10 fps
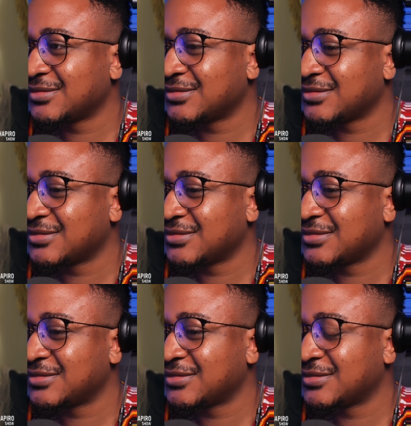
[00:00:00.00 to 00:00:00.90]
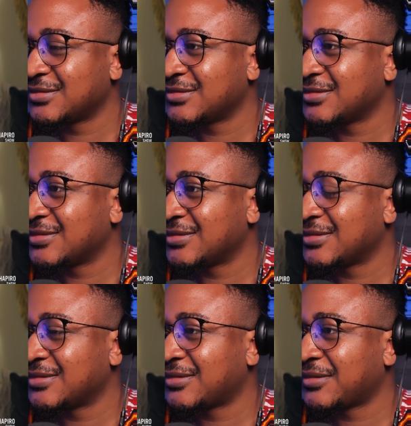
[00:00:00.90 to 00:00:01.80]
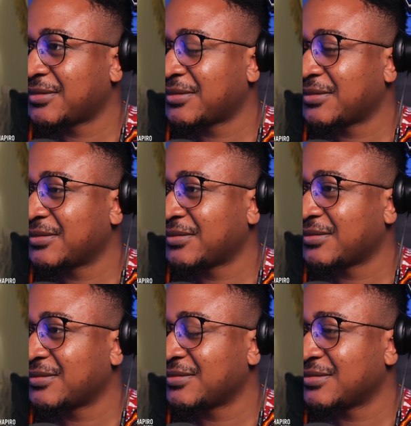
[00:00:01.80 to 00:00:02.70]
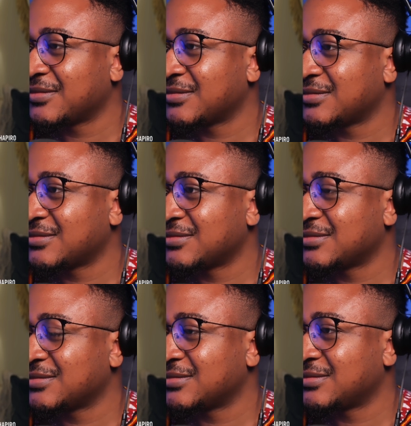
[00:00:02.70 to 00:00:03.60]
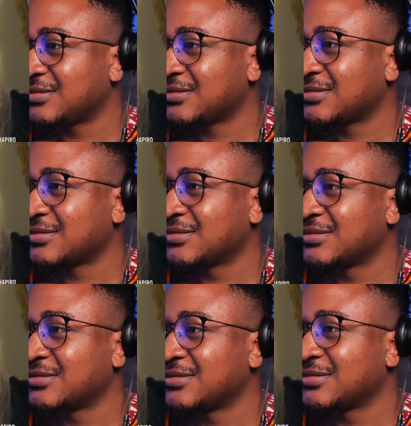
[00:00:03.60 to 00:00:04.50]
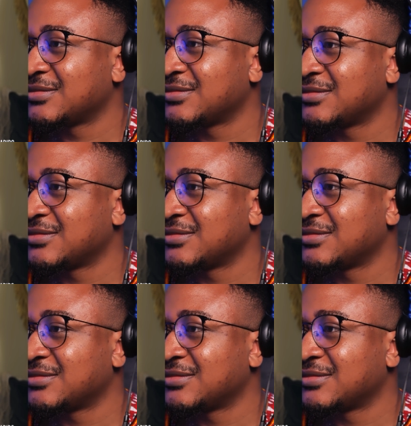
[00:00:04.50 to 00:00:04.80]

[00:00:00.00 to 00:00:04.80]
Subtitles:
This person isn't speaking.